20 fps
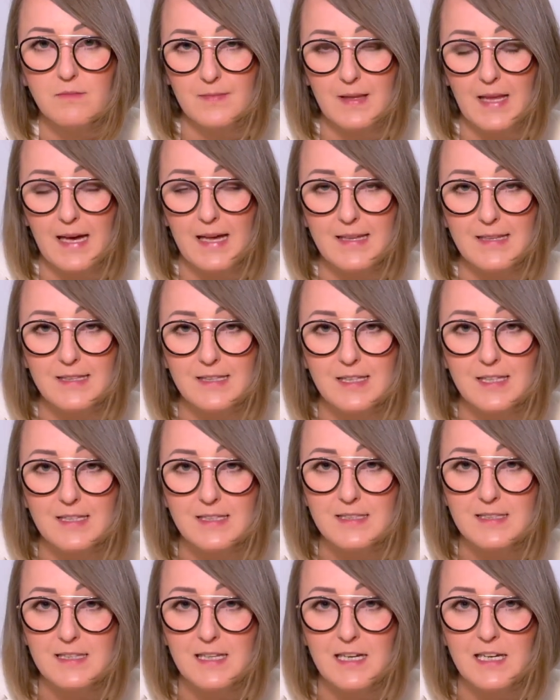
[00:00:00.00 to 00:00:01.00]
At
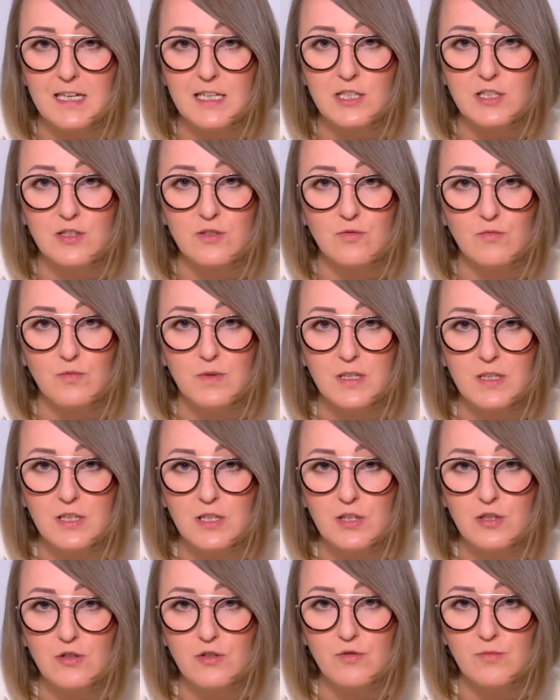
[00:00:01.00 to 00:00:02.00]
this stage, we
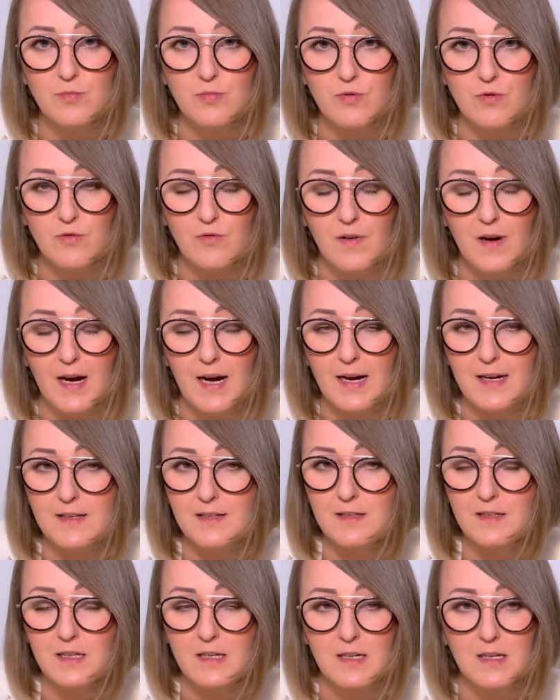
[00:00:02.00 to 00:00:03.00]
need to provide
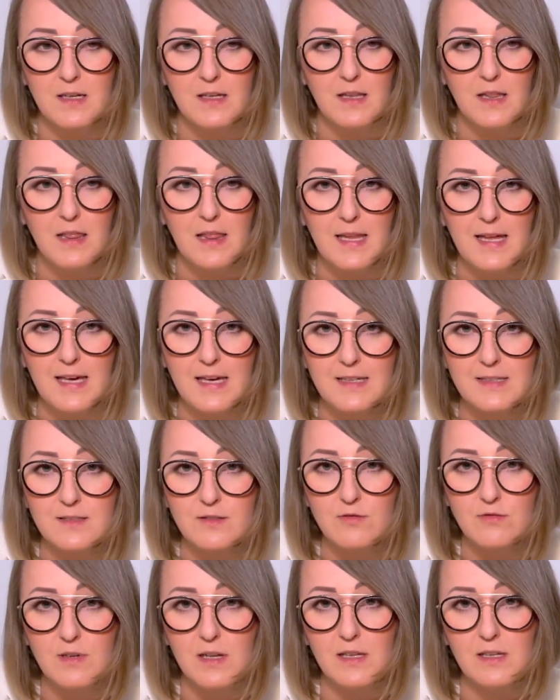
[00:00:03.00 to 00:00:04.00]
links
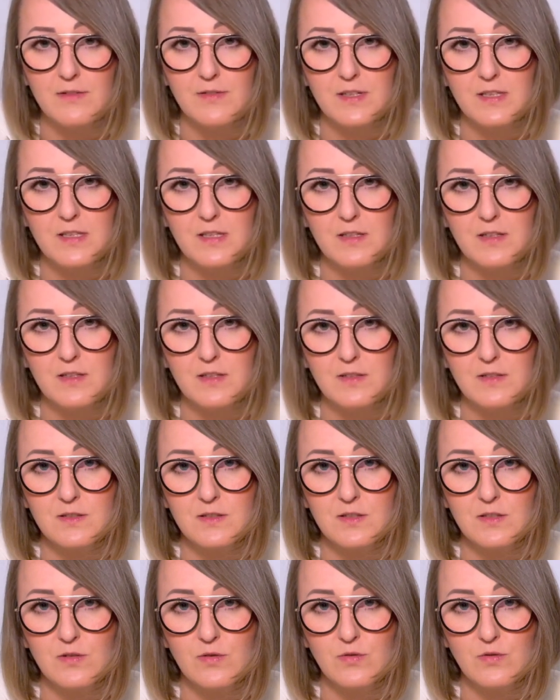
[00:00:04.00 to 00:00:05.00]
to relevant
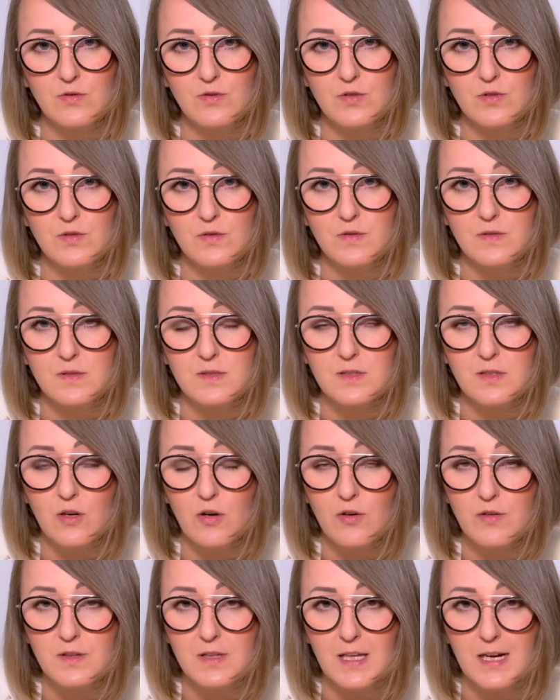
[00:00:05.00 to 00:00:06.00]
institutions,
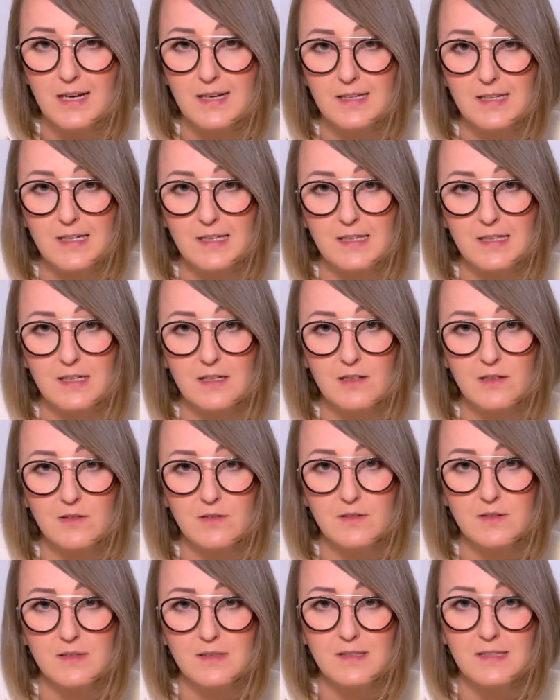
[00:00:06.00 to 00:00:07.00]
contact
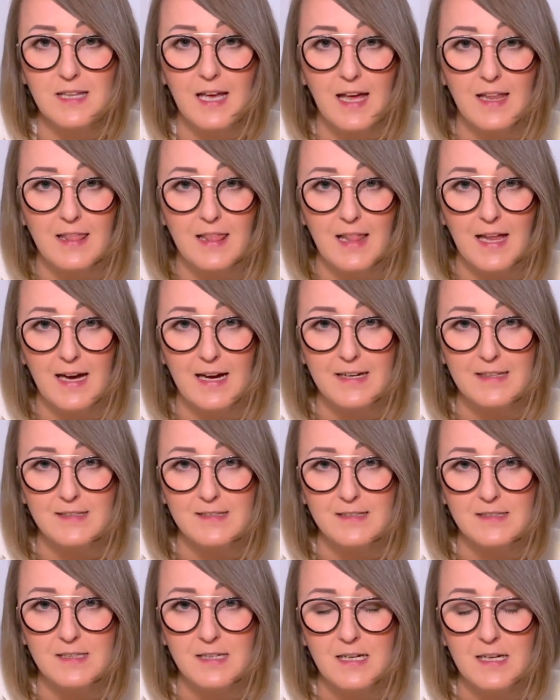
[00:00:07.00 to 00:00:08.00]
details,
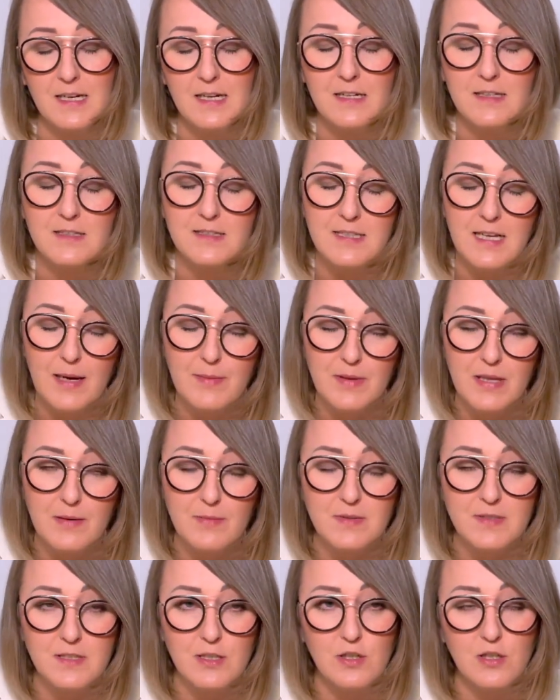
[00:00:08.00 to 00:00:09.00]
deadlines. Sometimes
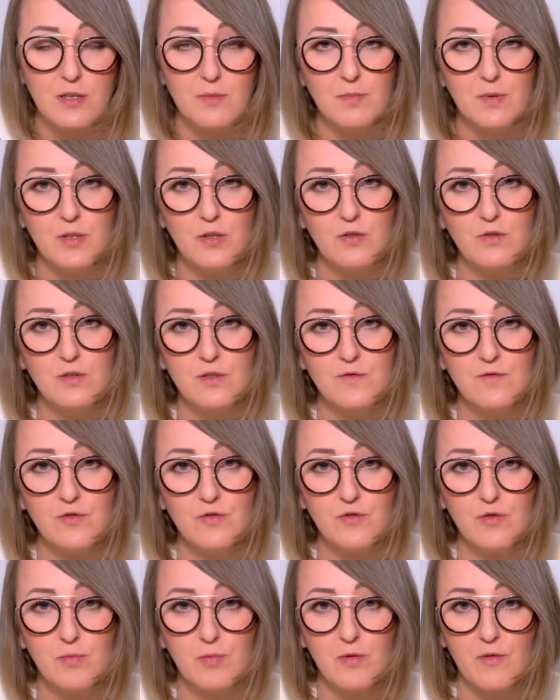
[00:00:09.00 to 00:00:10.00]
it's going to be useful
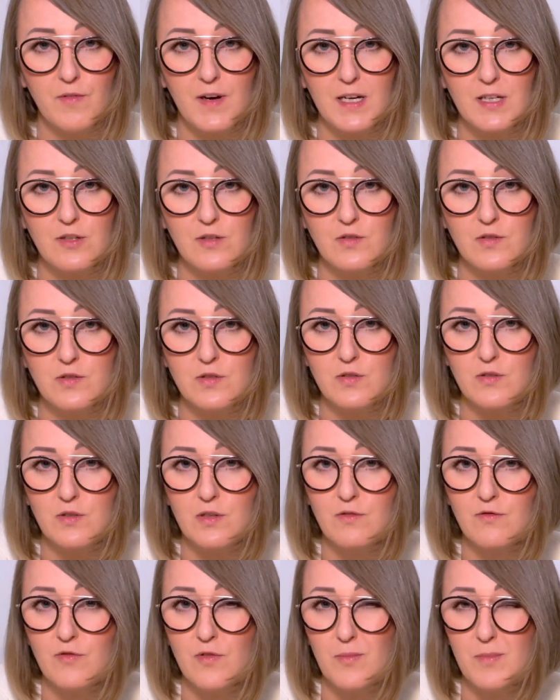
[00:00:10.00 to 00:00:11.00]
to provide also
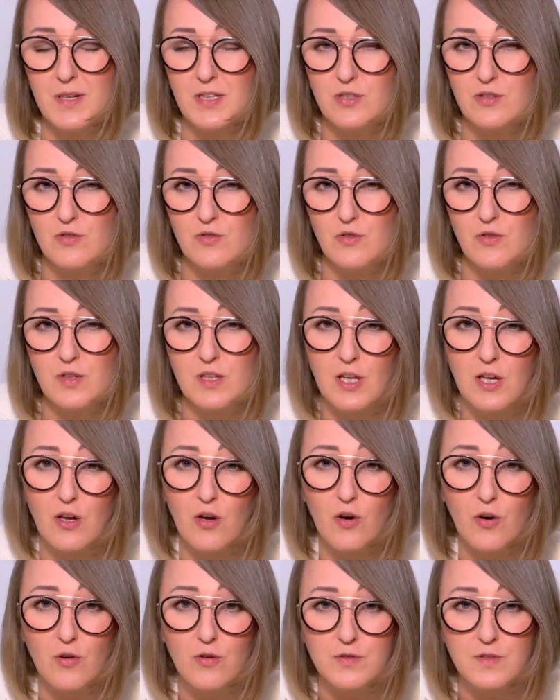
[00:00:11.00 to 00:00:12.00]
information on the
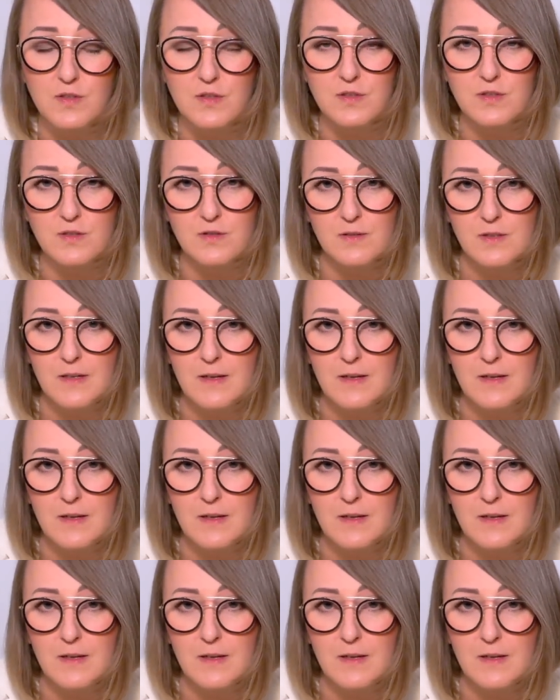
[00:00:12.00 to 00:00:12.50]
costs,